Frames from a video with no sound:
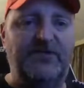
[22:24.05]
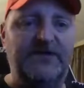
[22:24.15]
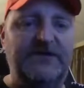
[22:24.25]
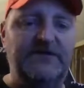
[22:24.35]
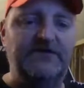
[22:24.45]

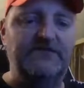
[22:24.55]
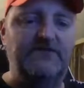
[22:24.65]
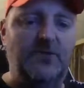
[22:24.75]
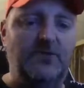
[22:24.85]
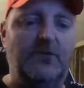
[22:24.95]

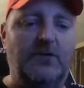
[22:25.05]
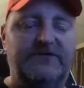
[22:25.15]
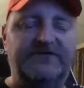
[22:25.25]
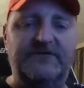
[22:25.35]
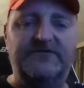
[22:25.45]
playing War of the
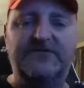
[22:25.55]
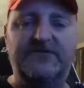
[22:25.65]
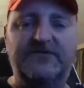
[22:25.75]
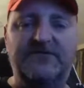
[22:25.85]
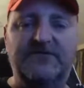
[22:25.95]
Warships
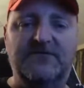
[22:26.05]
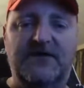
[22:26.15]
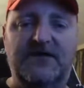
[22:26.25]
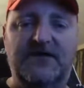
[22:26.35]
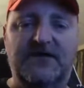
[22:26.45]
or
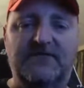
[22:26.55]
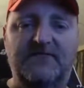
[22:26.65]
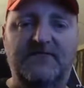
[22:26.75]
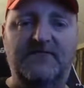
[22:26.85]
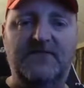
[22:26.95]

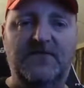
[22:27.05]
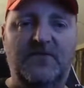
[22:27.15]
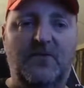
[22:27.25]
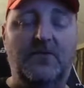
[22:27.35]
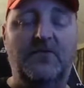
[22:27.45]

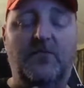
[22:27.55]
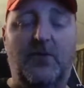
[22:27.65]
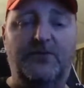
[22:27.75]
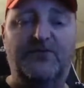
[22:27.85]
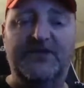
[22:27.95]
War of the
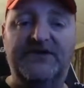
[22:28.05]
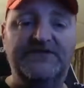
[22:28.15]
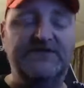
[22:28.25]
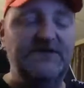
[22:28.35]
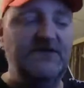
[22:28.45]
Warplanes,